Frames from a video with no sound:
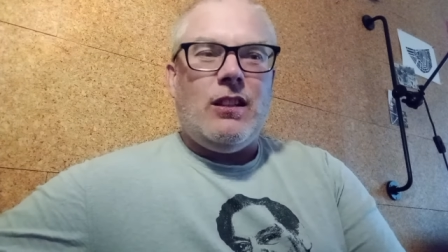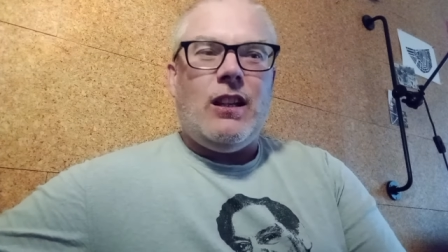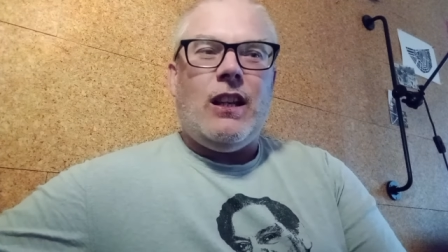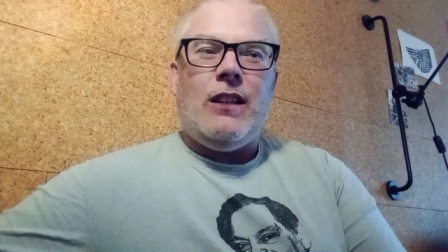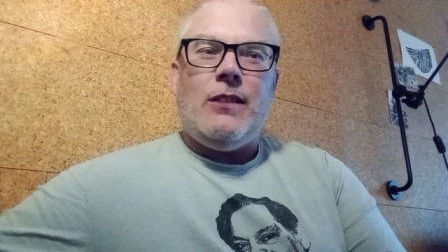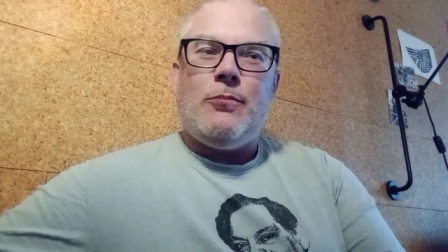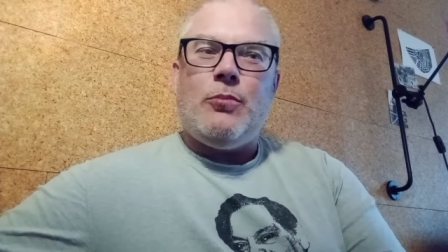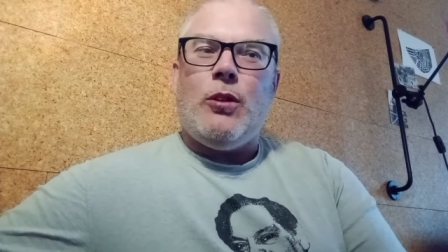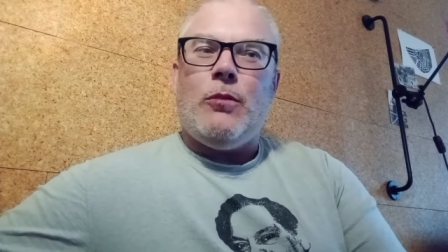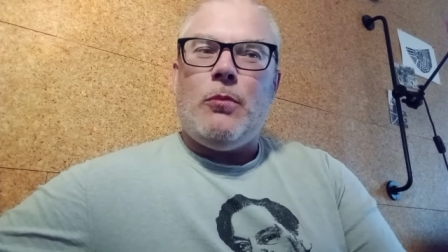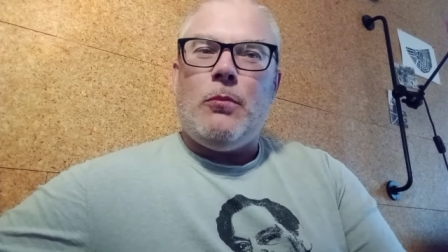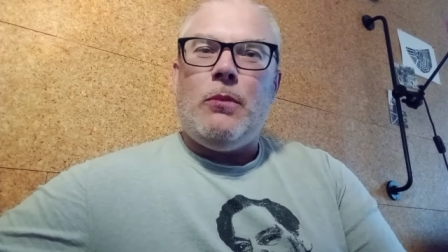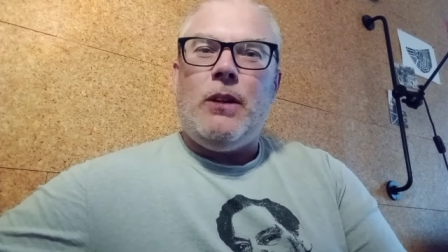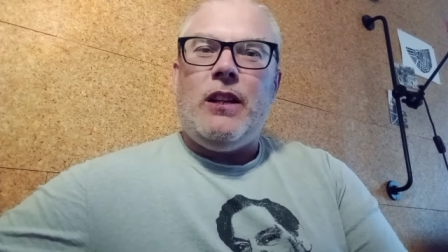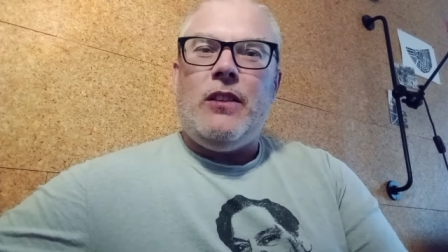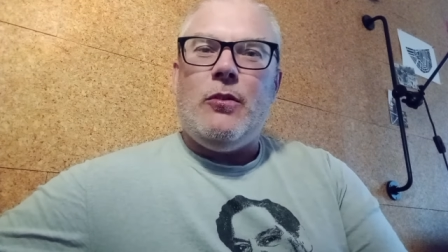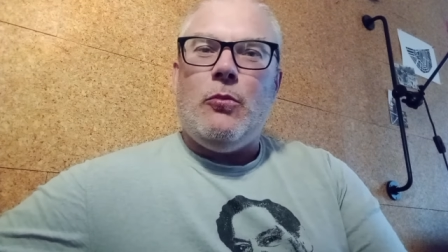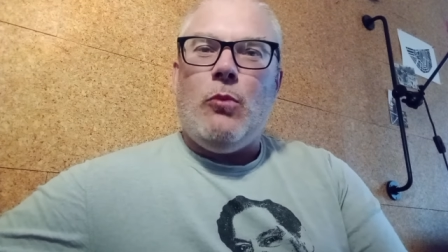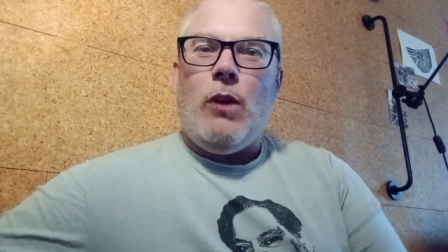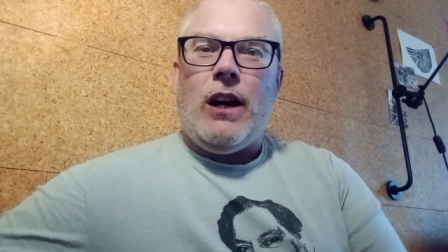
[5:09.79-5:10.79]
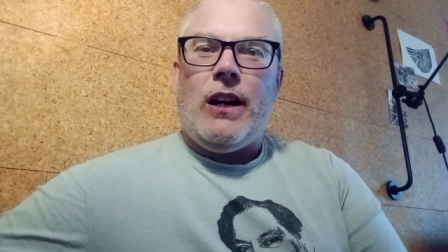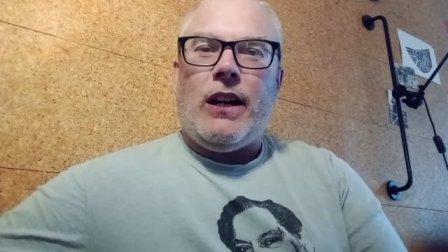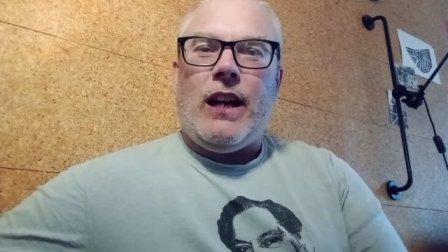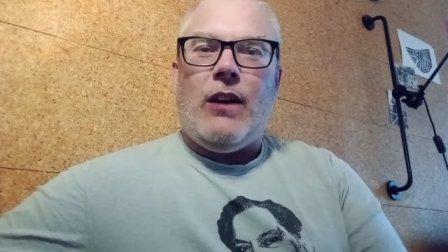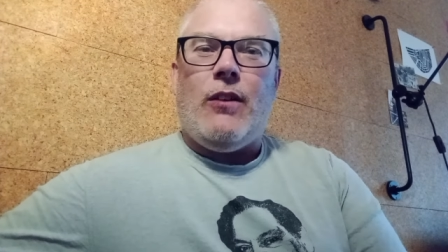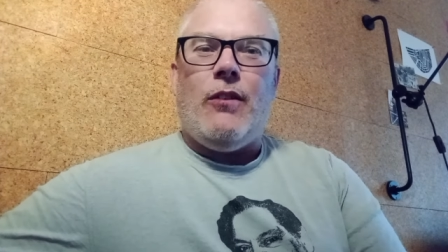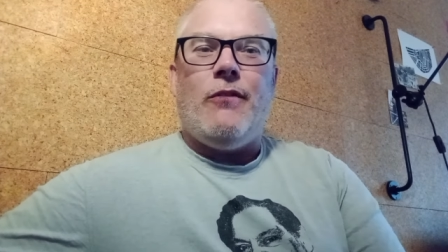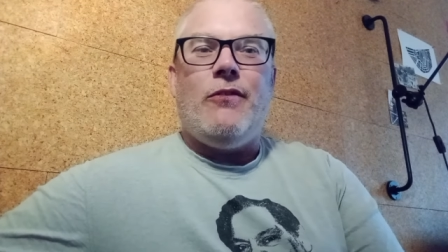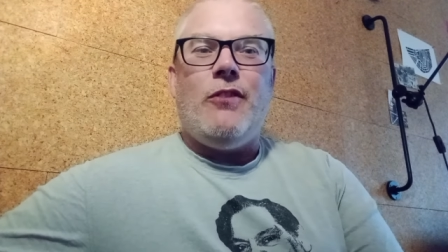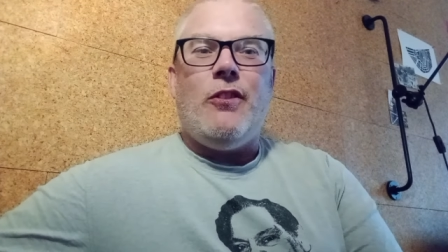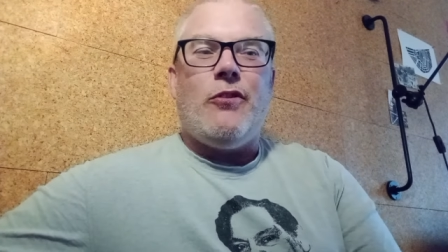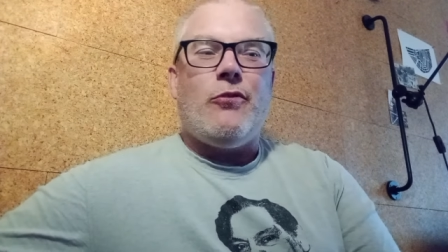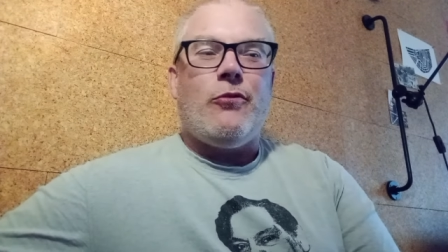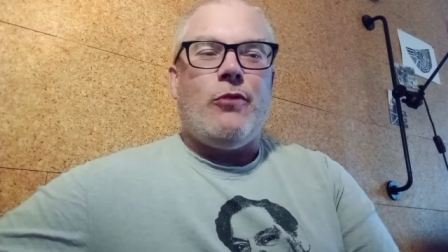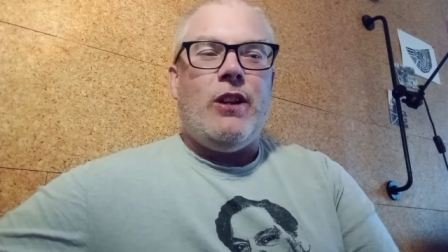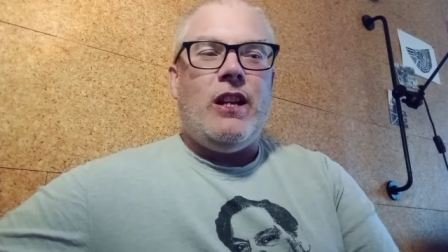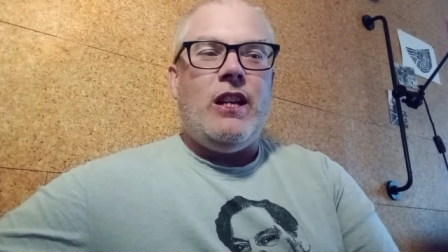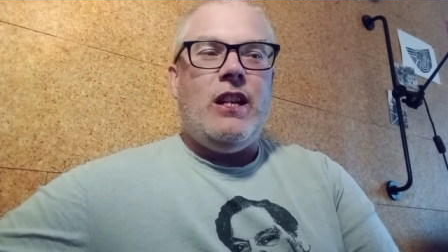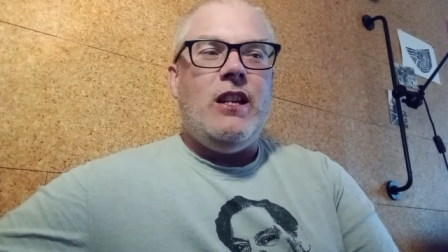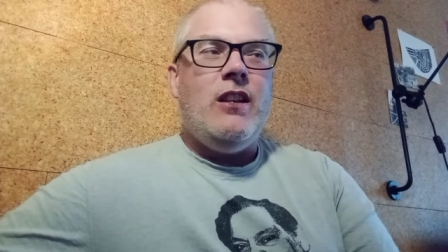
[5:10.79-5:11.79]
he's probably the one out of the
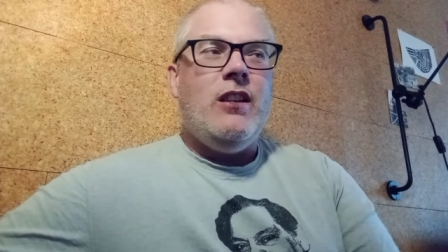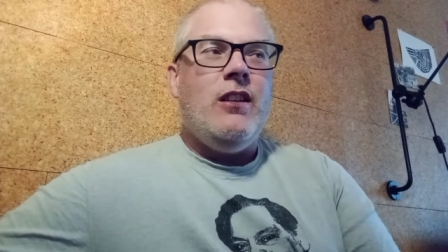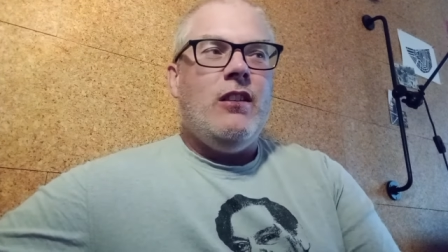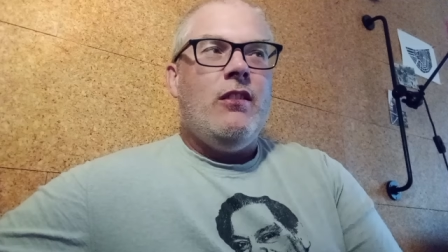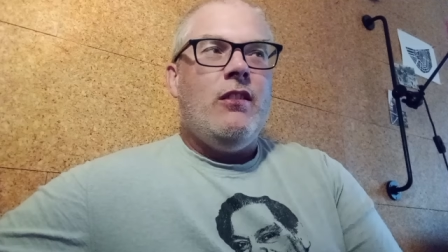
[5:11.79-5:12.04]
three